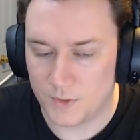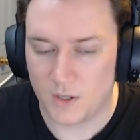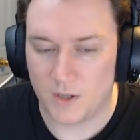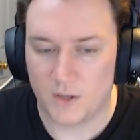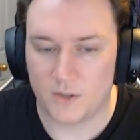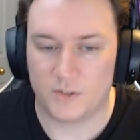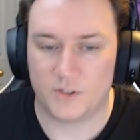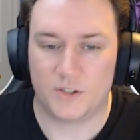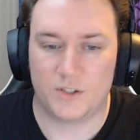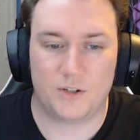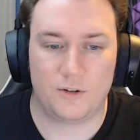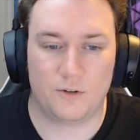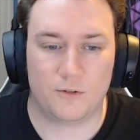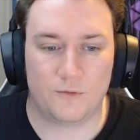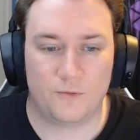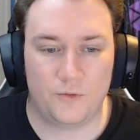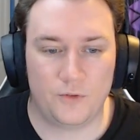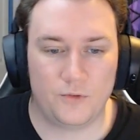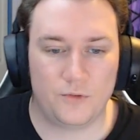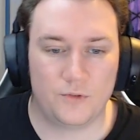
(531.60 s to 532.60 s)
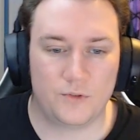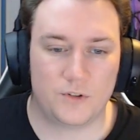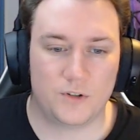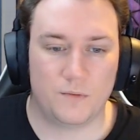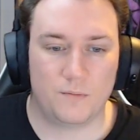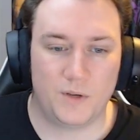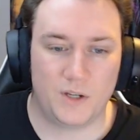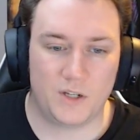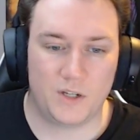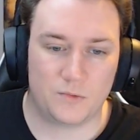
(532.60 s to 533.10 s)
since he refuses to
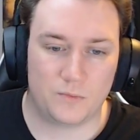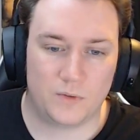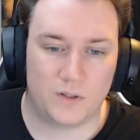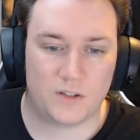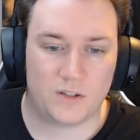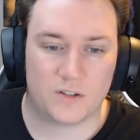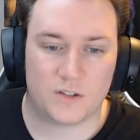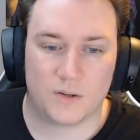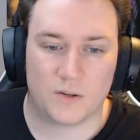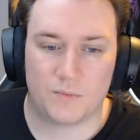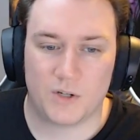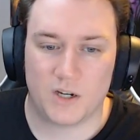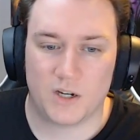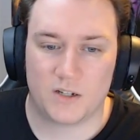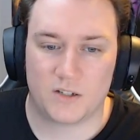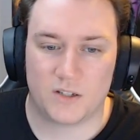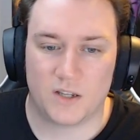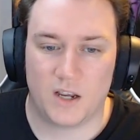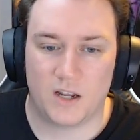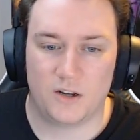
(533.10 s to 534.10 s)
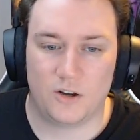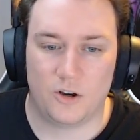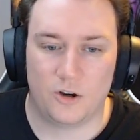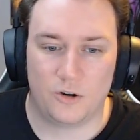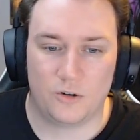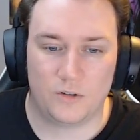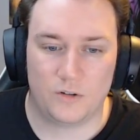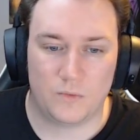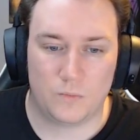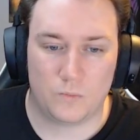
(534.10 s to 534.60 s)
mix with his subjects and
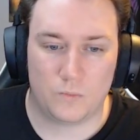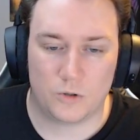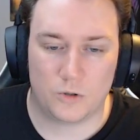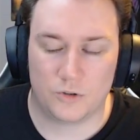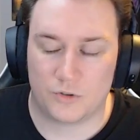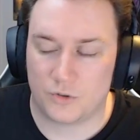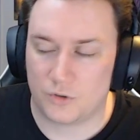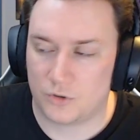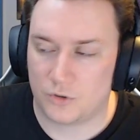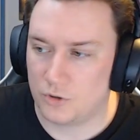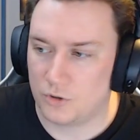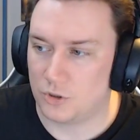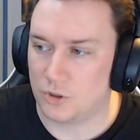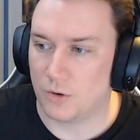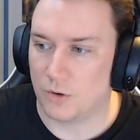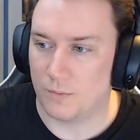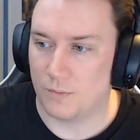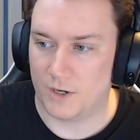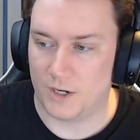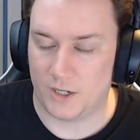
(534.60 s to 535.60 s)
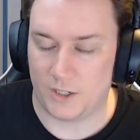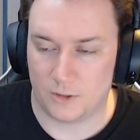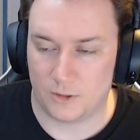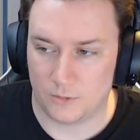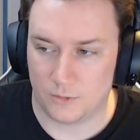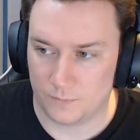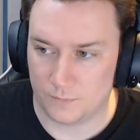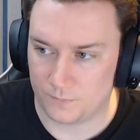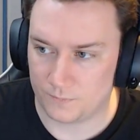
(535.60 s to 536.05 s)
only wants to dominate them.